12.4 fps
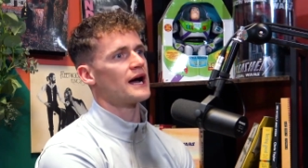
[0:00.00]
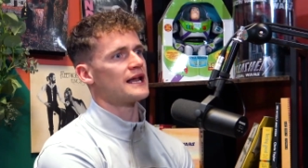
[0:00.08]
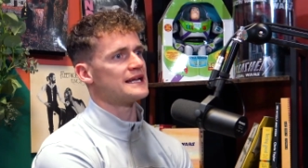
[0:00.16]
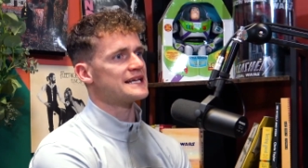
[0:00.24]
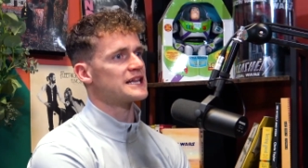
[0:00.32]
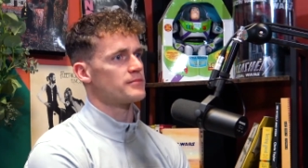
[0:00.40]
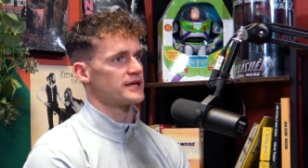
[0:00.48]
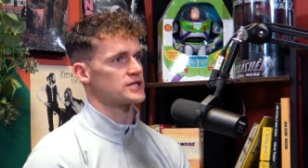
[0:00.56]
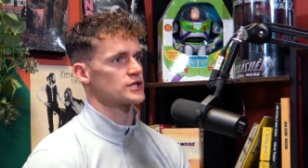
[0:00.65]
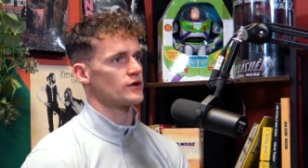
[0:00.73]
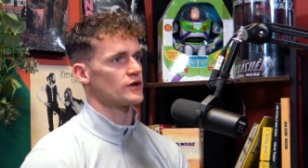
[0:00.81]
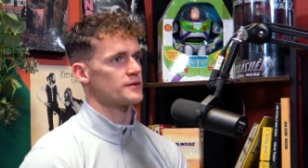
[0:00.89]
A little bit,
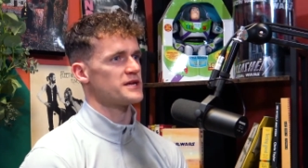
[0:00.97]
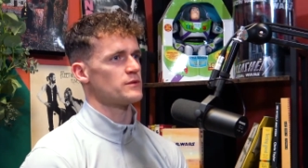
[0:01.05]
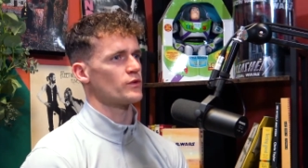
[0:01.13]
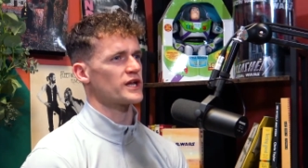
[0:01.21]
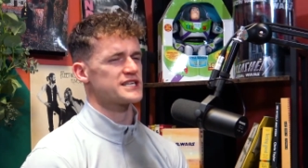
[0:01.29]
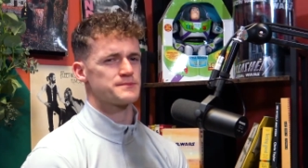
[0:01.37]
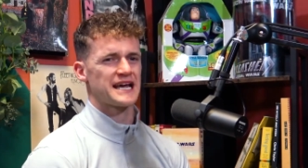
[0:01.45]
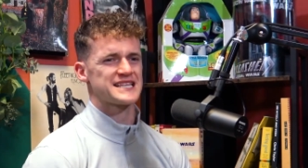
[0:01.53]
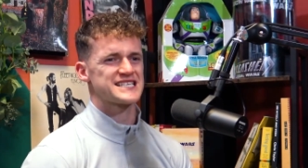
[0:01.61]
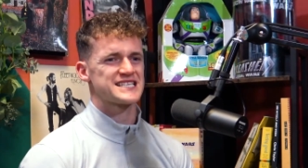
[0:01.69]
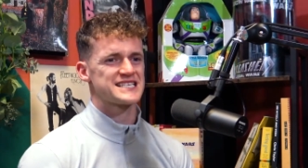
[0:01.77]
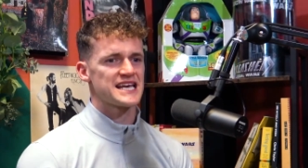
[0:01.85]
you know what I mean? Would I get
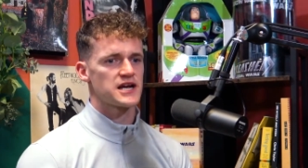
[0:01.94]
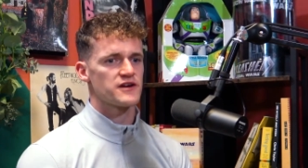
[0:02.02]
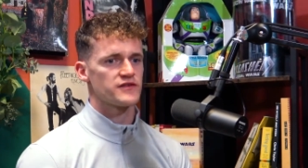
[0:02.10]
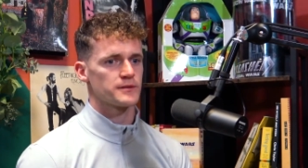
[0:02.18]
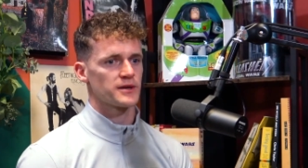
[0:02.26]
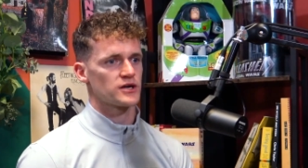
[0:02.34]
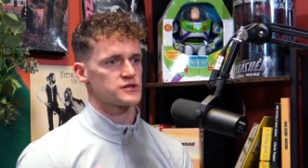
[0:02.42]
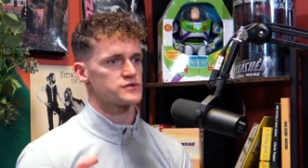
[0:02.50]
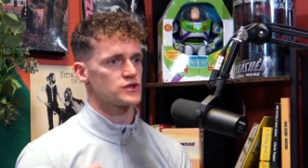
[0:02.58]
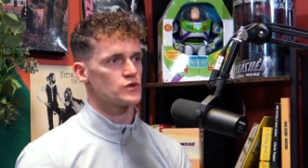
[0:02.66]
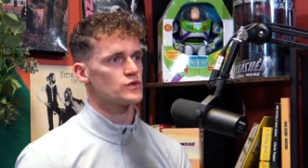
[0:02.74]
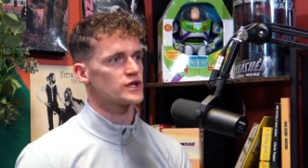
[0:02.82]
sick of it because I was
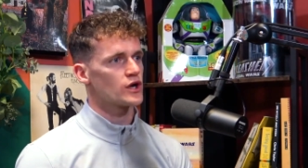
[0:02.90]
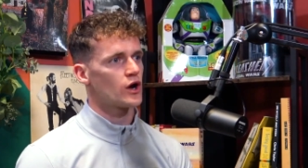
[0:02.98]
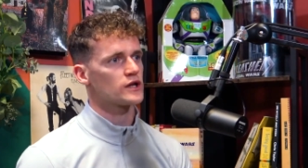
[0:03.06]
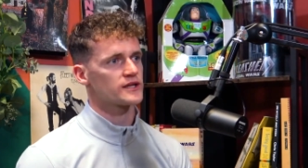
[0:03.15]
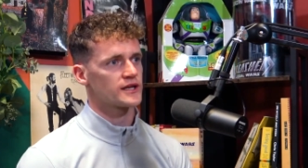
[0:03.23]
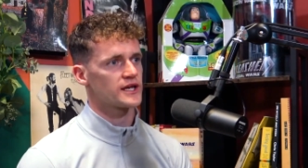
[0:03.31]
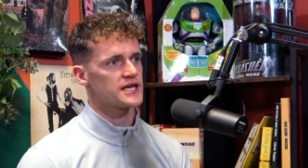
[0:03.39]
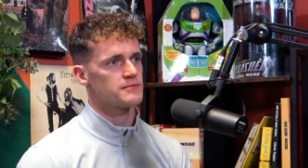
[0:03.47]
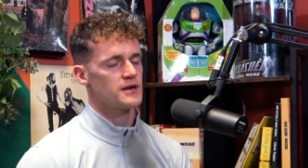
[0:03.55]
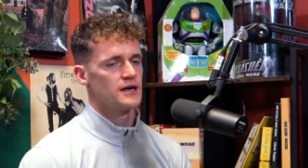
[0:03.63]
doing it all the time?